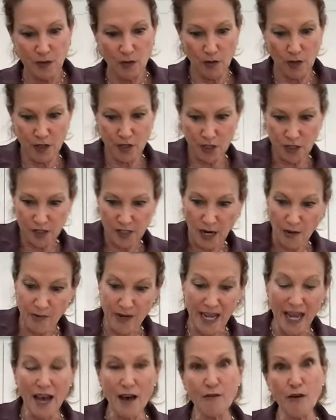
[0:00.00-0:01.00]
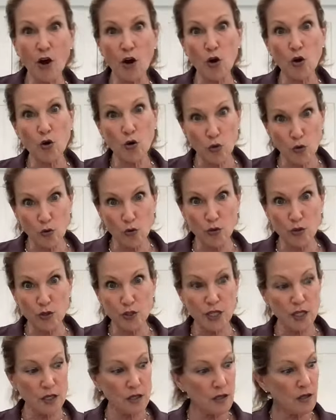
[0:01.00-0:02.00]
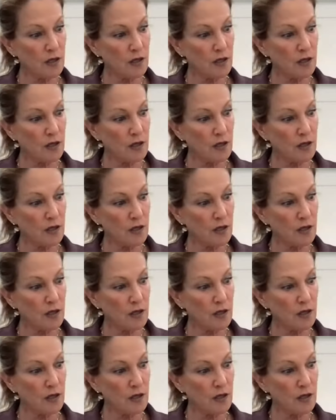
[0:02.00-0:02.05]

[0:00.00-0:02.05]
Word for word: Gorgeous. And we have our cooled